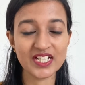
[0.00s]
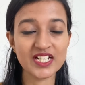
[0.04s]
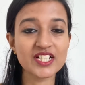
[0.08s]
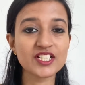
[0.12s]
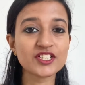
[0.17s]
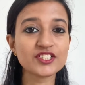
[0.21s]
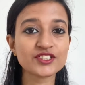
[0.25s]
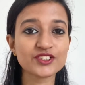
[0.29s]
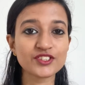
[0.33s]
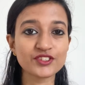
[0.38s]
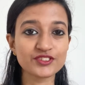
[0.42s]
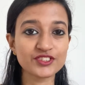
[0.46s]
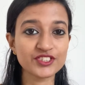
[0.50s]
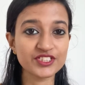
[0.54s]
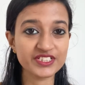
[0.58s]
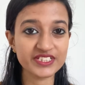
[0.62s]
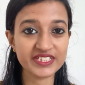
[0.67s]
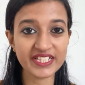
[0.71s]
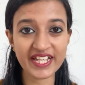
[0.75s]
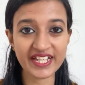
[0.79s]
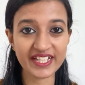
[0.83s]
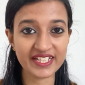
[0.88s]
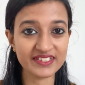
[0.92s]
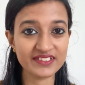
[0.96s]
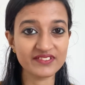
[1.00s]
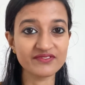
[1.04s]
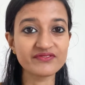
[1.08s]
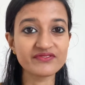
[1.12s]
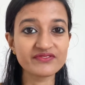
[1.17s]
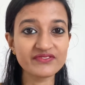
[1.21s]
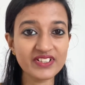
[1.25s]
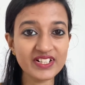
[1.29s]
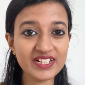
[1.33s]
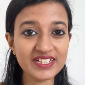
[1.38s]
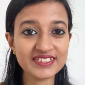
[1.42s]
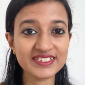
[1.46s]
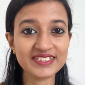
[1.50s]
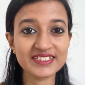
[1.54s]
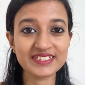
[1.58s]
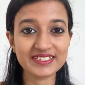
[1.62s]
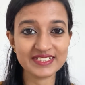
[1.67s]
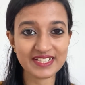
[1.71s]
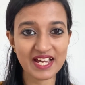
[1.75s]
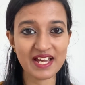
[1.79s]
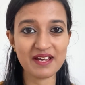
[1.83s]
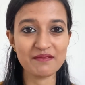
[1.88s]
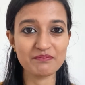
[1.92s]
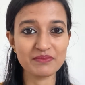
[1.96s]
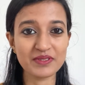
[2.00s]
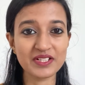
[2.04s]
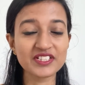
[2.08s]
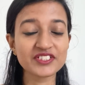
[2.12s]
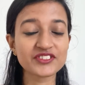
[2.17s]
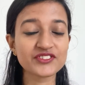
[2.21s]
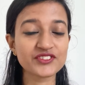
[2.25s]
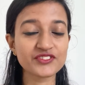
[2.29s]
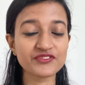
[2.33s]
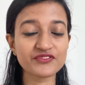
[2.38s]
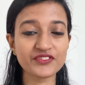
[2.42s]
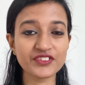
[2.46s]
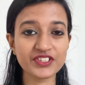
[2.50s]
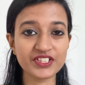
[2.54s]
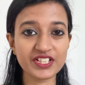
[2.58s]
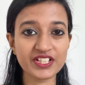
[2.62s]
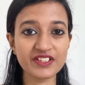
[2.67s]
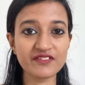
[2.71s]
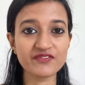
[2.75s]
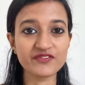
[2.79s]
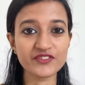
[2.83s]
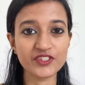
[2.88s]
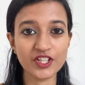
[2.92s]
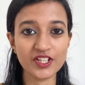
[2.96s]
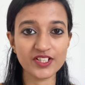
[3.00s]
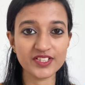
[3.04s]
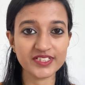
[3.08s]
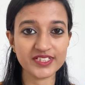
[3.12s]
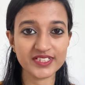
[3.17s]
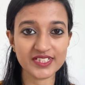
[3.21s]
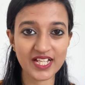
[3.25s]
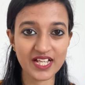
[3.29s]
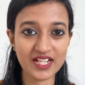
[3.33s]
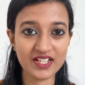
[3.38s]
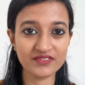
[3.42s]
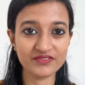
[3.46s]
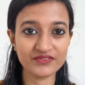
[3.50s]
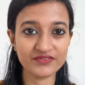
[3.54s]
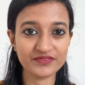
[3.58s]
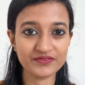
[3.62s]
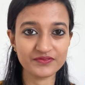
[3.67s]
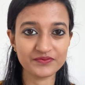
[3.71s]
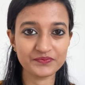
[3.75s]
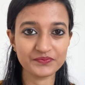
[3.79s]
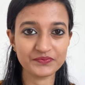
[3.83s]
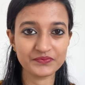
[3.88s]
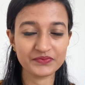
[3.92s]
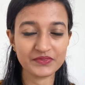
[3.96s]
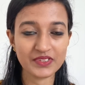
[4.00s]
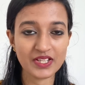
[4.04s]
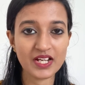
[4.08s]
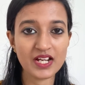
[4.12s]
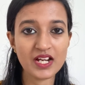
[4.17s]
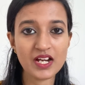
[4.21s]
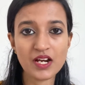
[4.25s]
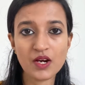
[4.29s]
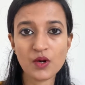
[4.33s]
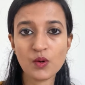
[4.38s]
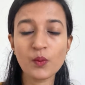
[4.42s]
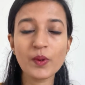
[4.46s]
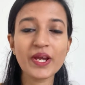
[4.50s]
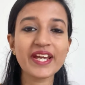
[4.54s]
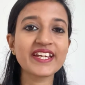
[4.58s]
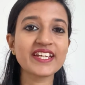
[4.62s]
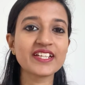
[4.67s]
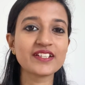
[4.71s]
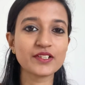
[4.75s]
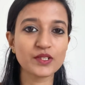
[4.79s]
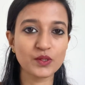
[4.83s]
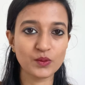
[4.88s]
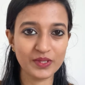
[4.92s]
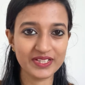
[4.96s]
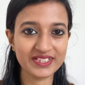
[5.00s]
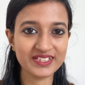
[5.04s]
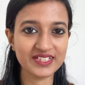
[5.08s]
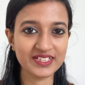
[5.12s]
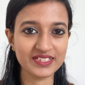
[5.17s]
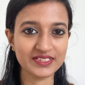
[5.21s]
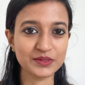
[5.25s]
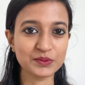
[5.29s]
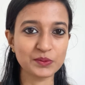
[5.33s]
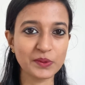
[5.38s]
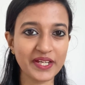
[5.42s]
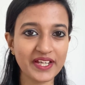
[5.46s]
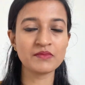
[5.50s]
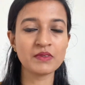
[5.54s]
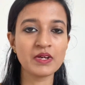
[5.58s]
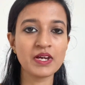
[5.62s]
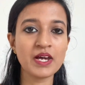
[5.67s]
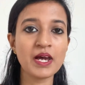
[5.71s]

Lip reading: So today, the first step is to forgive yourself. We can do it this way.